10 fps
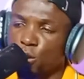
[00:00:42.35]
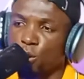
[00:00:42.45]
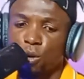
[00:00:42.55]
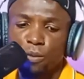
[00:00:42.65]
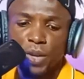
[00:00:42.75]

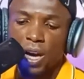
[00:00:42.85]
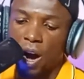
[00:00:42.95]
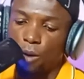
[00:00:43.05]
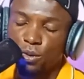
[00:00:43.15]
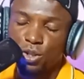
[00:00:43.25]
So
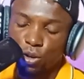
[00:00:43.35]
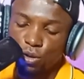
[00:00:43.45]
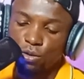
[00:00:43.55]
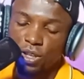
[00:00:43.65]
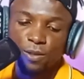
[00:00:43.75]
I'll be
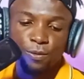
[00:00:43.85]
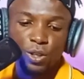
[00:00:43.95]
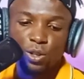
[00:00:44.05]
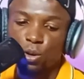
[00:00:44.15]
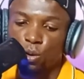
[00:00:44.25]
showing you this
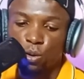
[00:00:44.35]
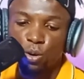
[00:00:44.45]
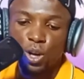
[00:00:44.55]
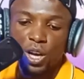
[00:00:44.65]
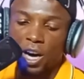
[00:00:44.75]

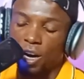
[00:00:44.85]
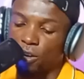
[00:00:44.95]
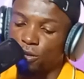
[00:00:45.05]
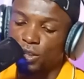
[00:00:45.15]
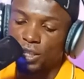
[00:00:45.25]
video
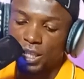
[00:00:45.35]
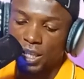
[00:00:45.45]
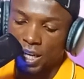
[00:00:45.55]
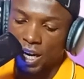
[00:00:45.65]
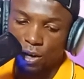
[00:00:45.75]
on
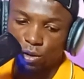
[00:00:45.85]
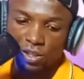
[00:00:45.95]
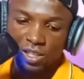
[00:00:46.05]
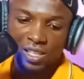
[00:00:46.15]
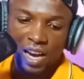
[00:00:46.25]

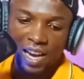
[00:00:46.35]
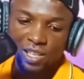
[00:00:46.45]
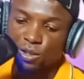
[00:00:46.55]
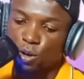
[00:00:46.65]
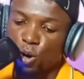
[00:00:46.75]
these
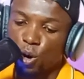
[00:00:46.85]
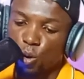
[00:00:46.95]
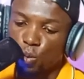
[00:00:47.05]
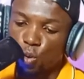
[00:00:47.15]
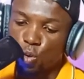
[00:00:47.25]
guys
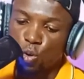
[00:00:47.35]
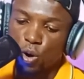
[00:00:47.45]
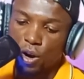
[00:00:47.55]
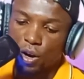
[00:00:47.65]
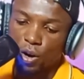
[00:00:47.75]
who,
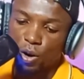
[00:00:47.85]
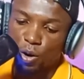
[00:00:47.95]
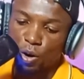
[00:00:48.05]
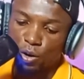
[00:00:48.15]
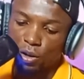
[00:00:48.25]

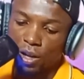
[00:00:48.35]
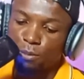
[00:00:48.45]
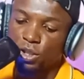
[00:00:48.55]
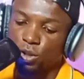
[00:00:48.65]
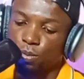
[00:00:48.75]

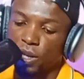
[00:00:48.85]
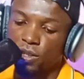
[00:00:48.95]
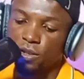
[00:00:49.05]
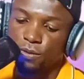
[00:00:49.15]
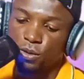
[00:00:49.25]
let me
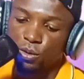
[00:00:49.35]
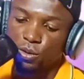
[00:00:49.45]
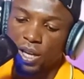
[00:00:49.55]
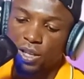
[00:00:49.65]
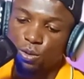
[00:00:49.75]
play this video
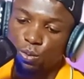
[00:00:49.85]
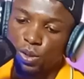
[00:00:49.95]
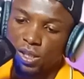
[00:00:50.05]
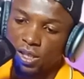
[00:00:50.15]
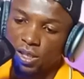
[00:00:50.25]
so that you
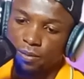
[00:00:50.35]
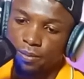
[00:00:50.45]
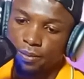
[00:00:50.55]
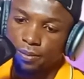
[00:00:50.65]
will see.